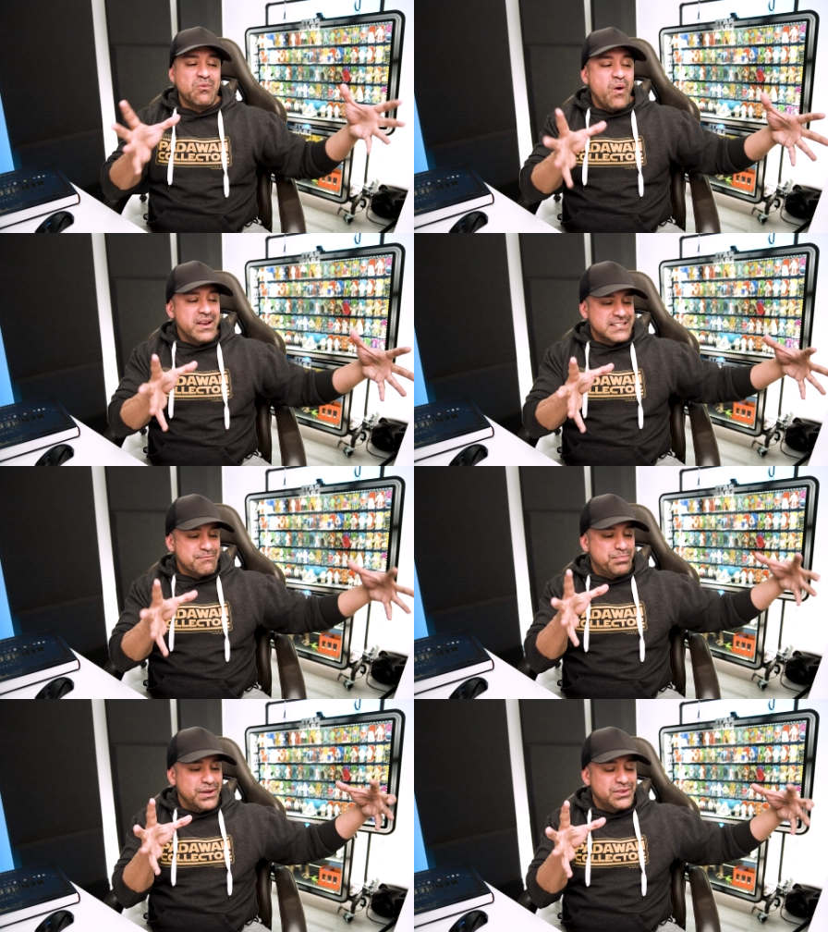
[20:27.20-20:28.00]
wanted to
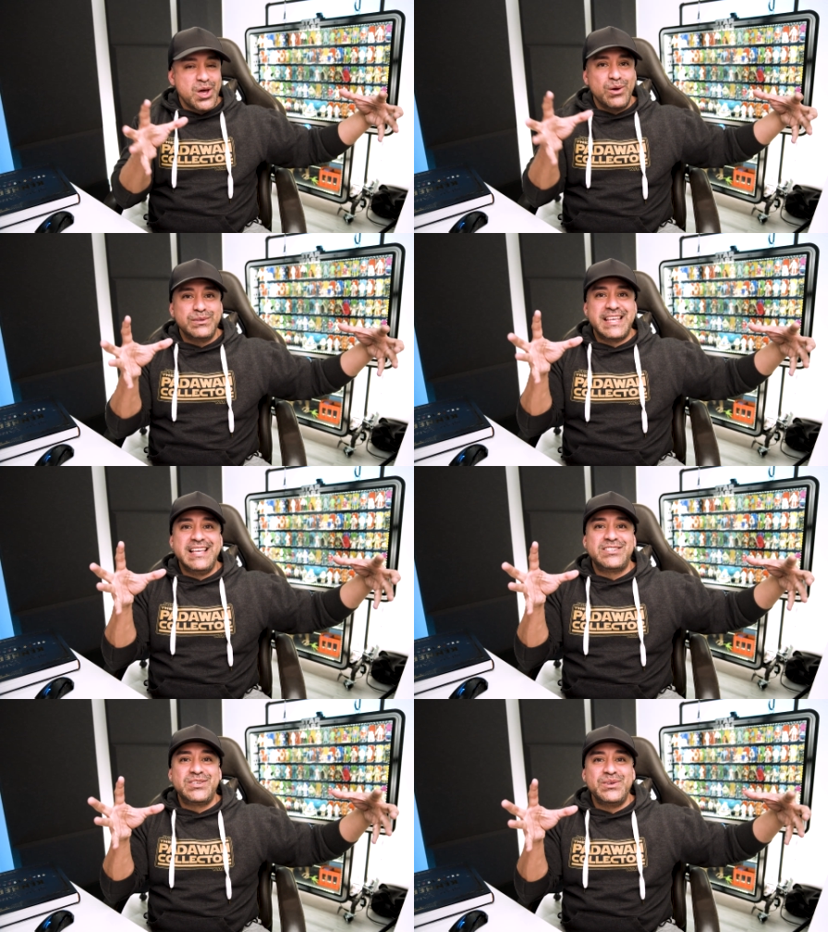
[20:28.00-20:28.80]
put those
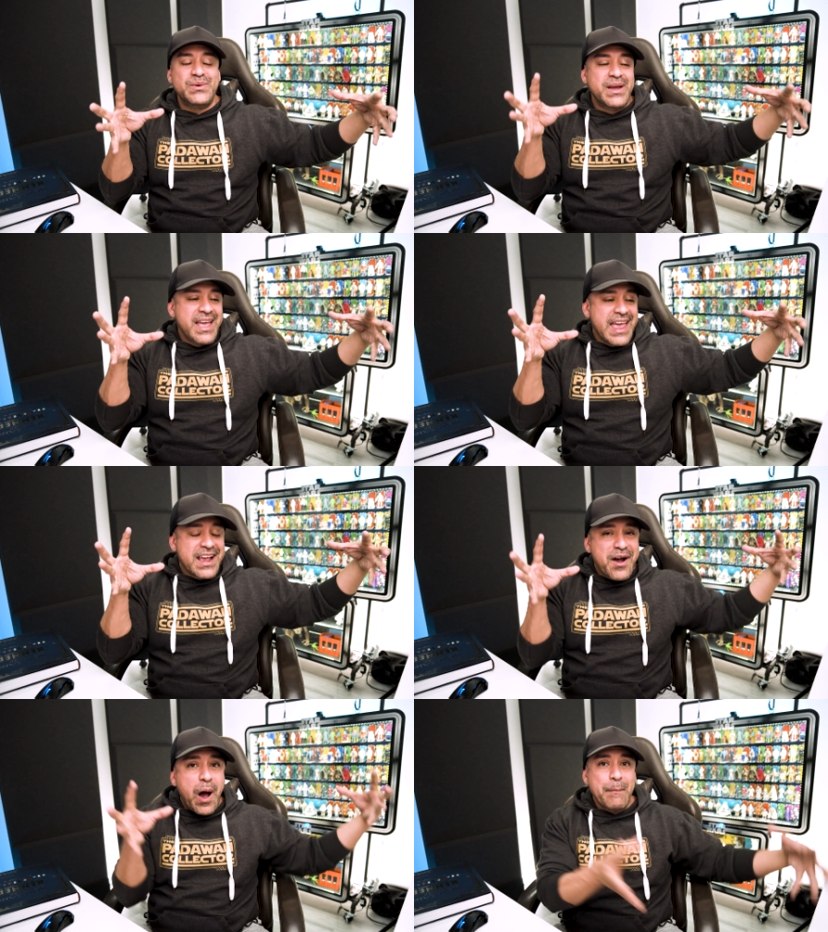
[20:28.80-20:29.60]
into a
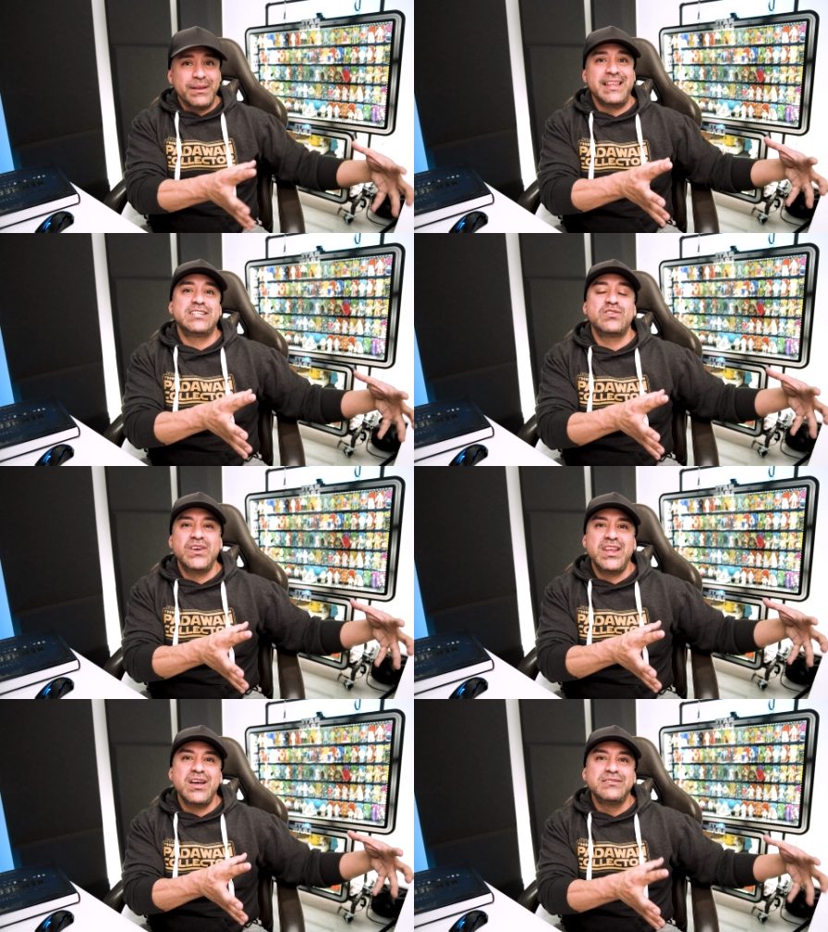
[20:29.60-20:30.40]
compilation
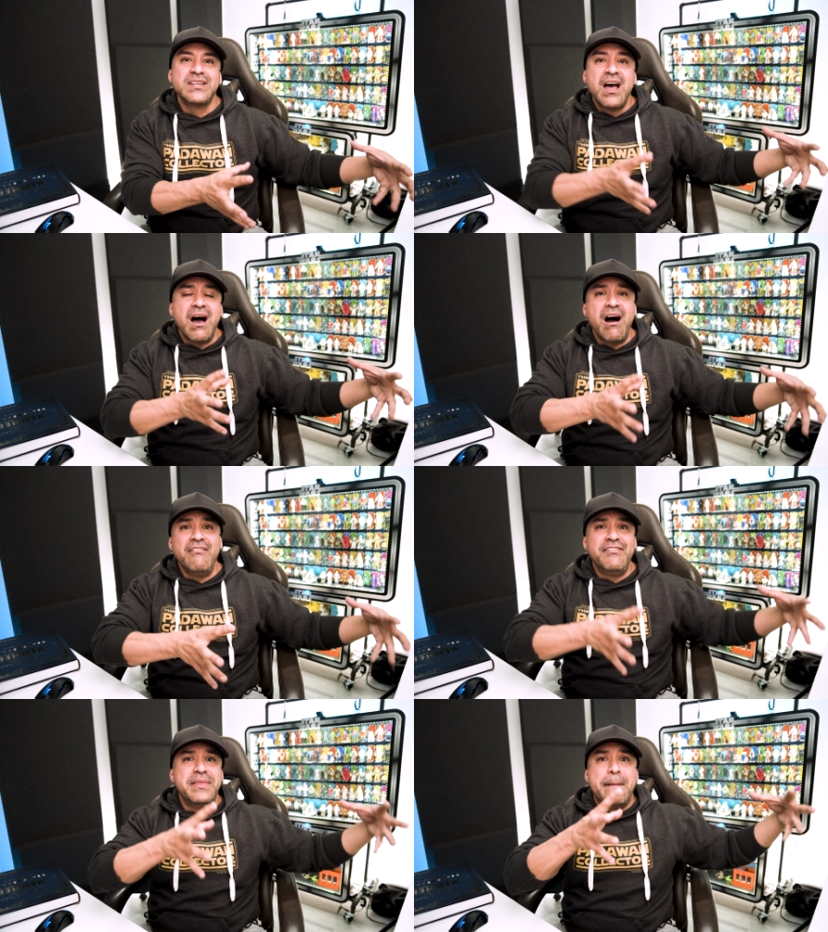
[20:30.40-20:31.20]
videos
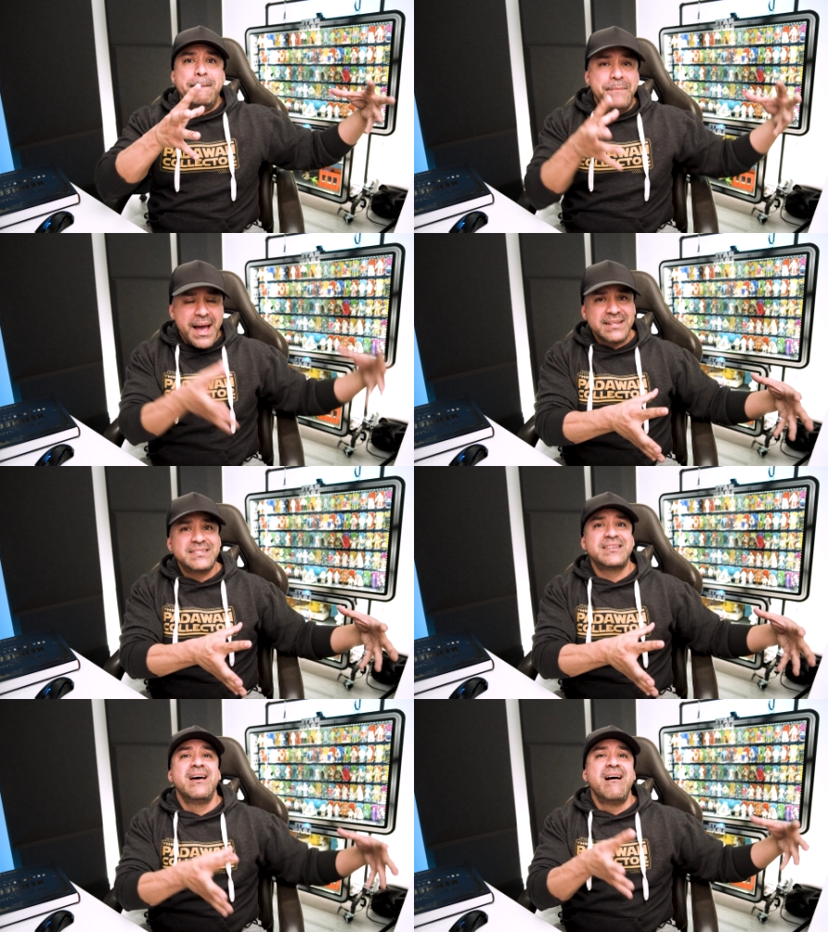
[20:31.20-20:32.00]
of the
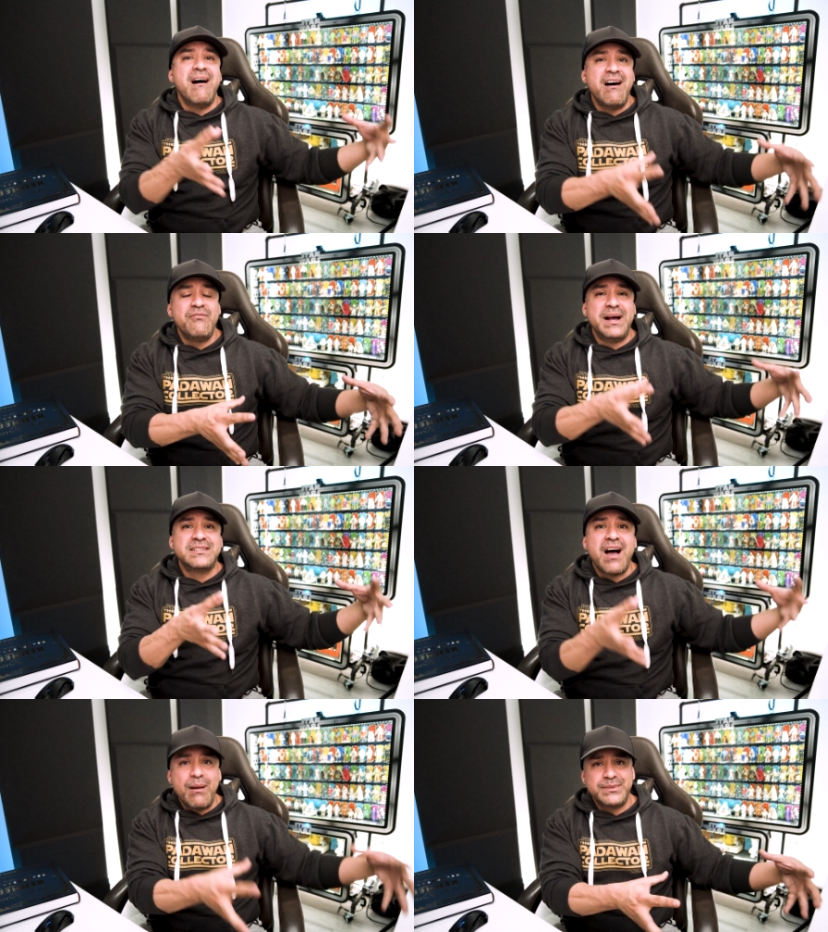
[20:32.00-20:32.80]
best of my
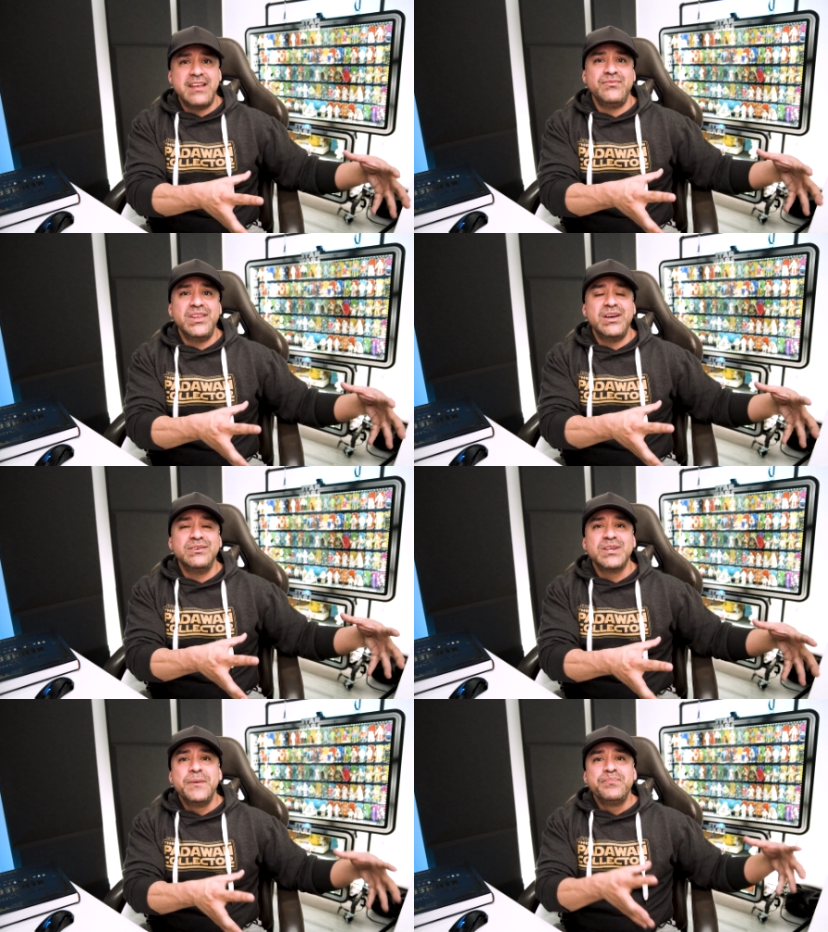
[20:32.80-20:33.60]
top 10 videos.